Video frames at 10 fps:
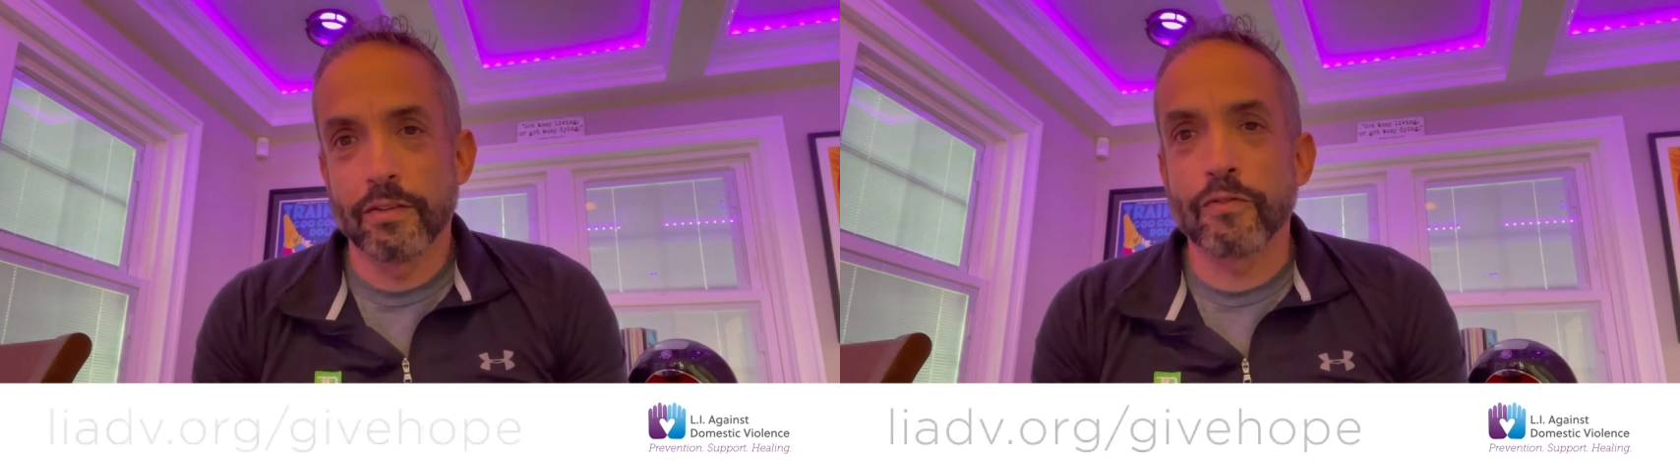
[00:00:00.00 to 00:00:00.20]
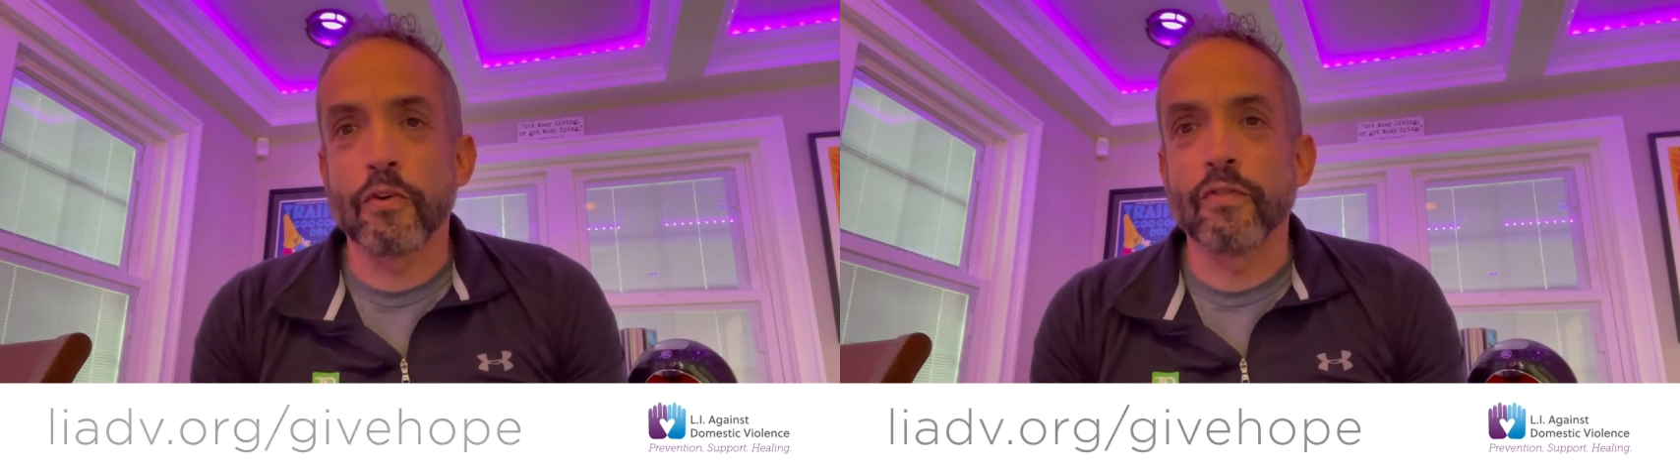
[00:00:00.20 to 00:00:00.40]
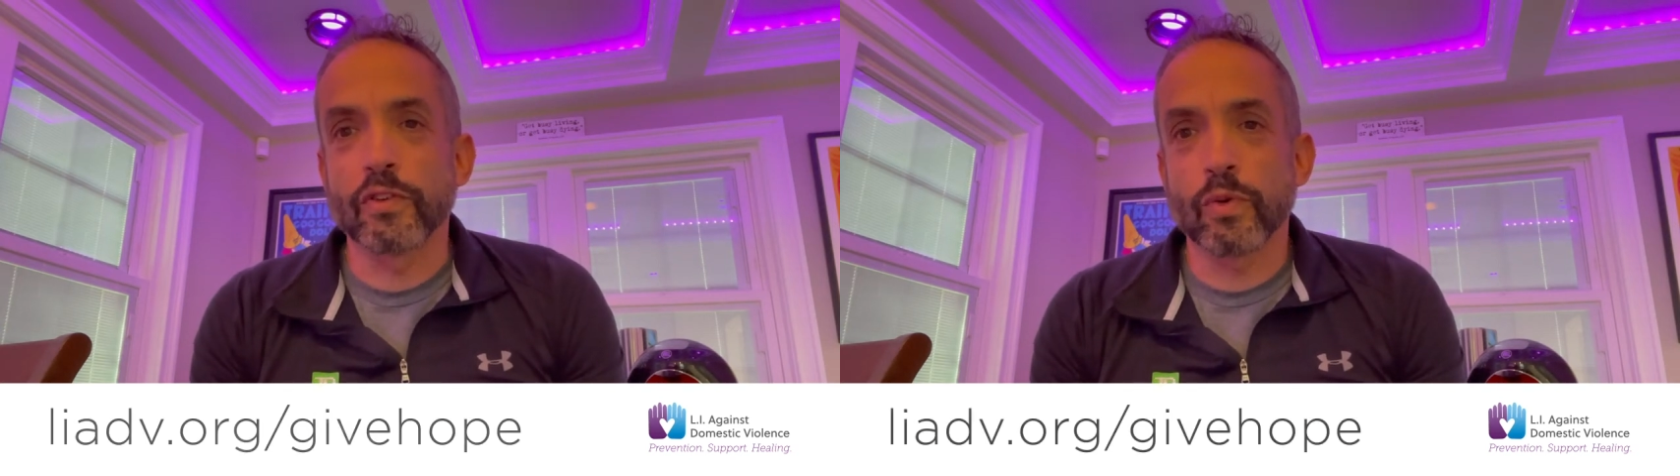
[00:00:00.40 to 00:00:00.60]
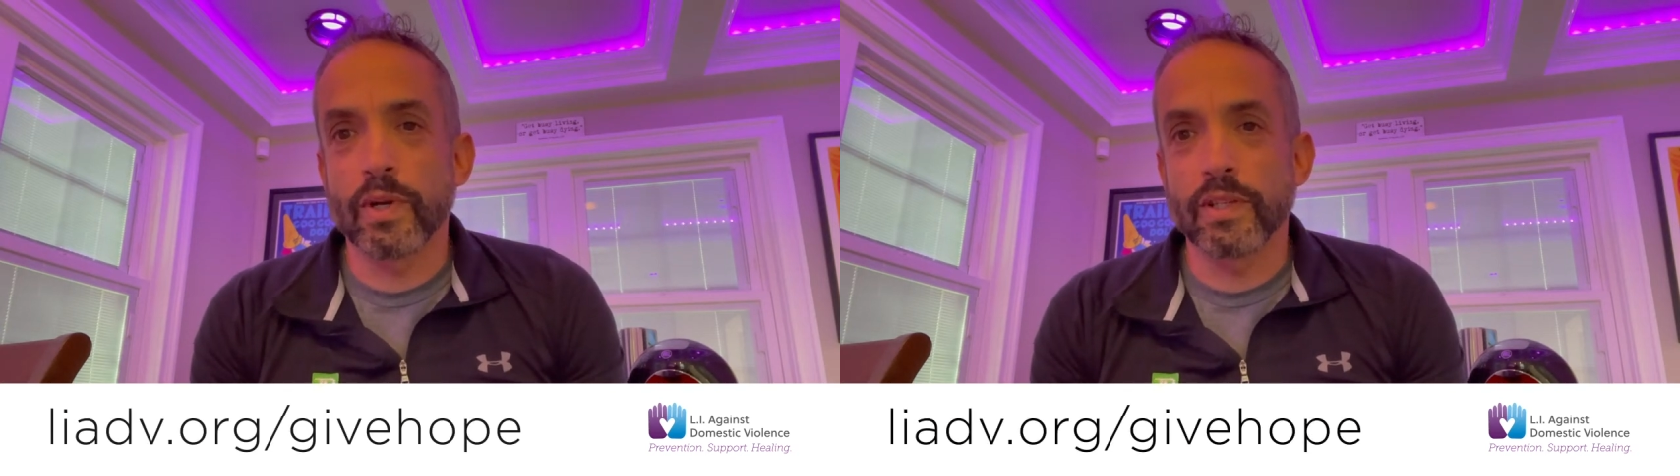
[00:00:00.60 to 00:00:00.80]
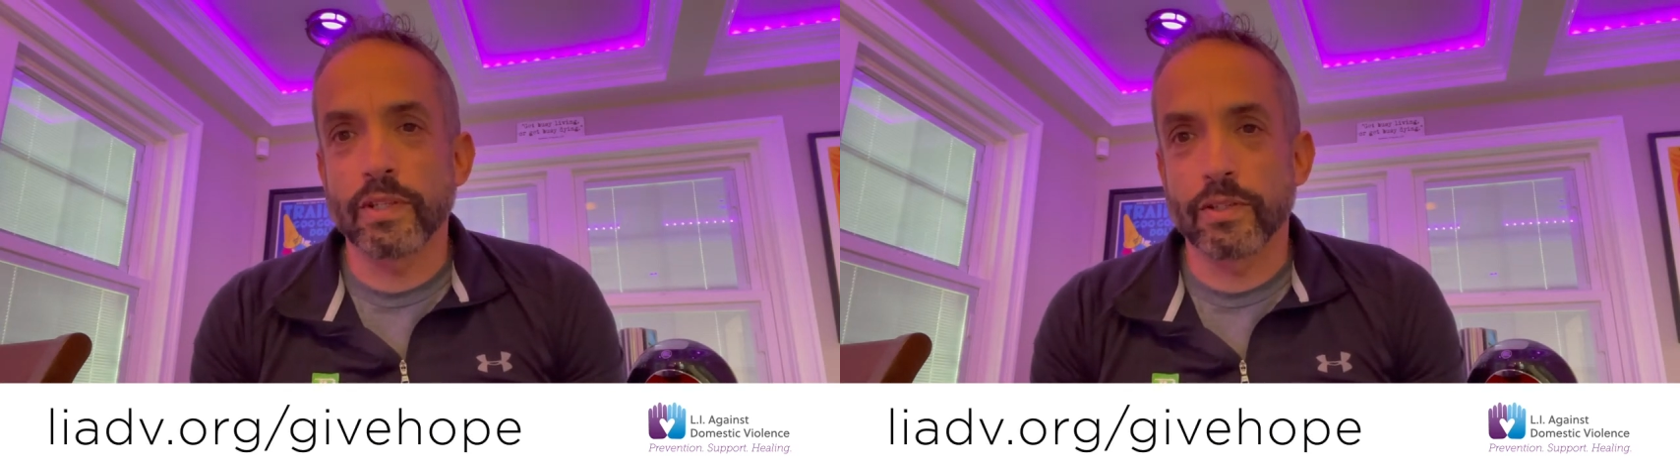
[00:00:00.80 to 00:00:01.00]
for over
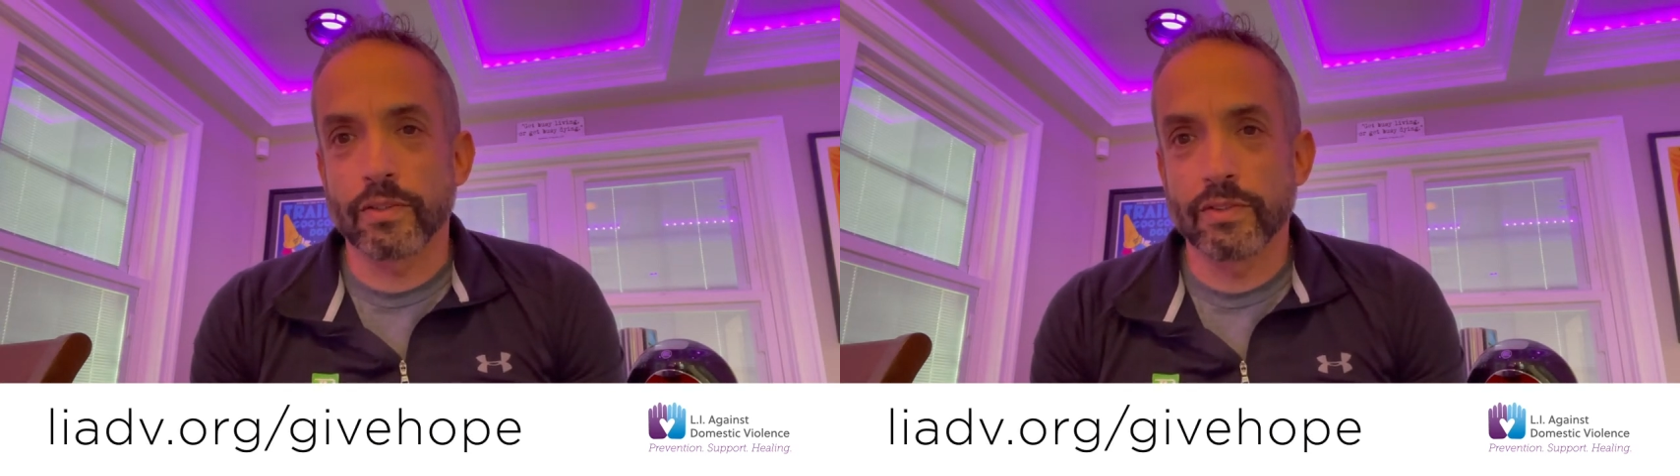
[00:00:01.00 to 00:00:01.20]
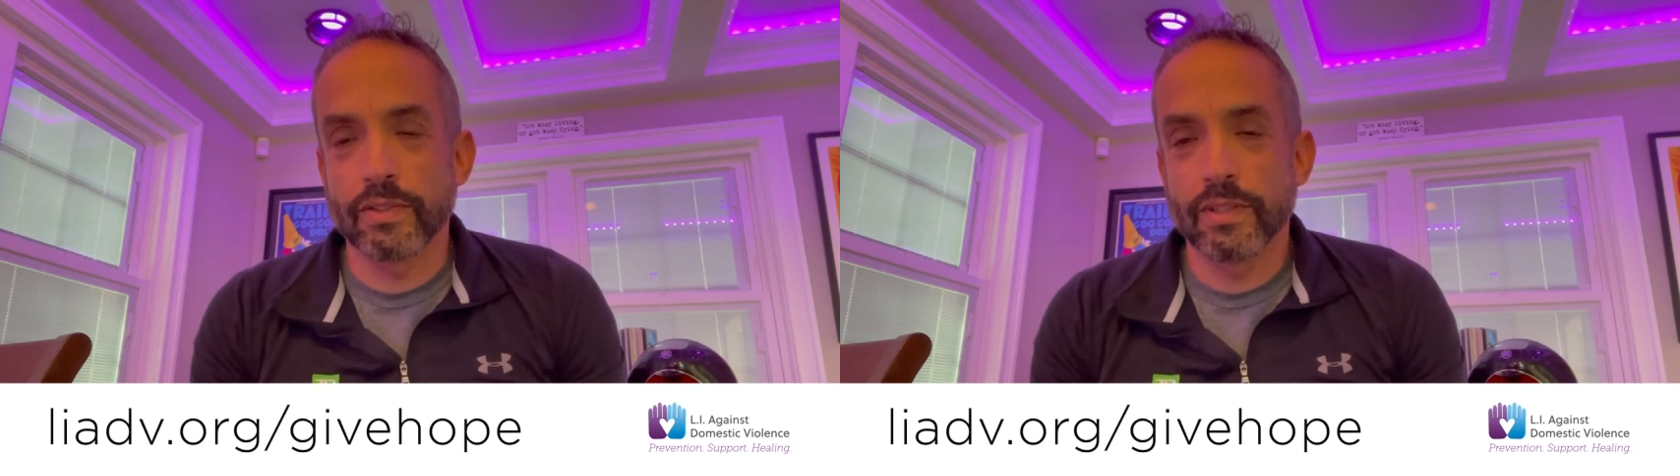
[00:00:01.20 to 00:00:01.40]
20 years